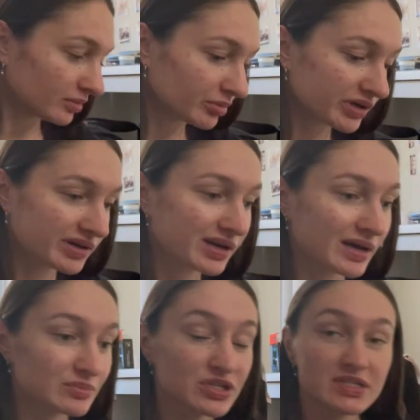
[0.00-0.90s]
But
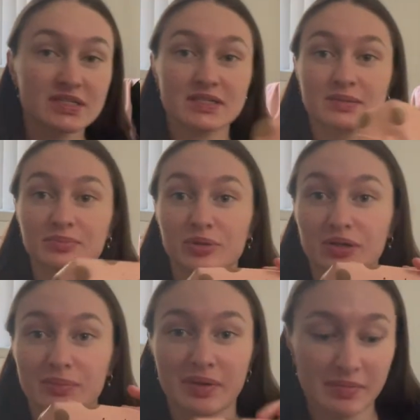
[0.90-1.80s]
I'm just putting
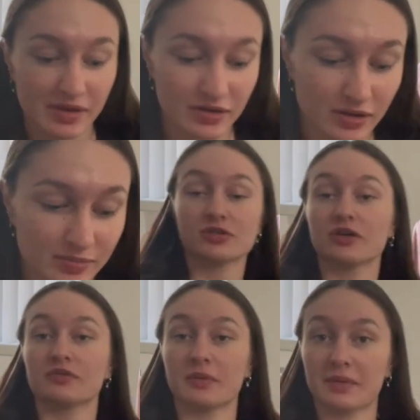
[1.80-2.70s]
on my makeup. So
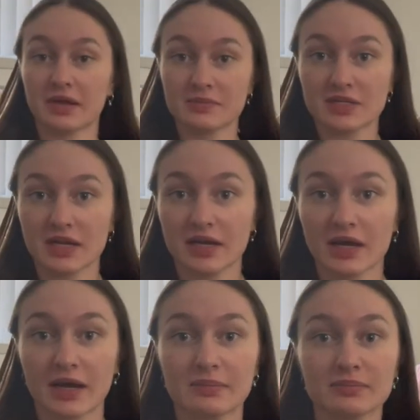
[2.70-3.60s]
for my makeup today,
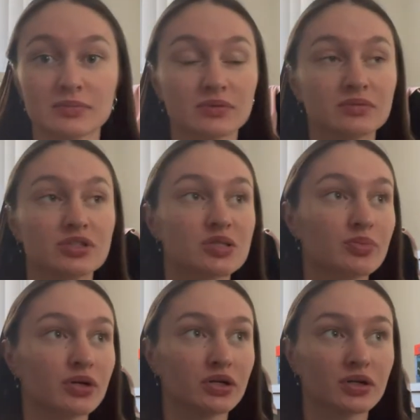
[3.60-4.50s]
I'm just
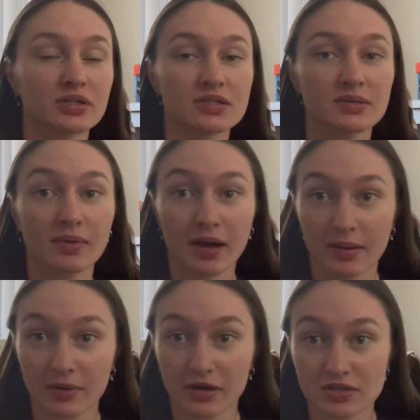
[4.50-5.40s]
putting on some
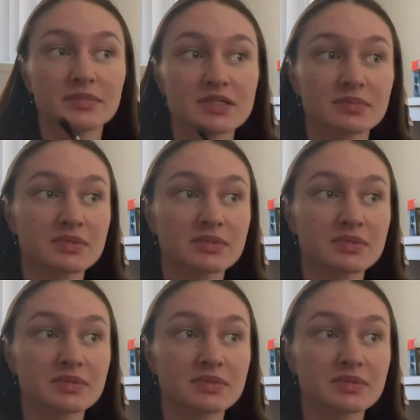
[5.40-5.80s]
eyebrows, some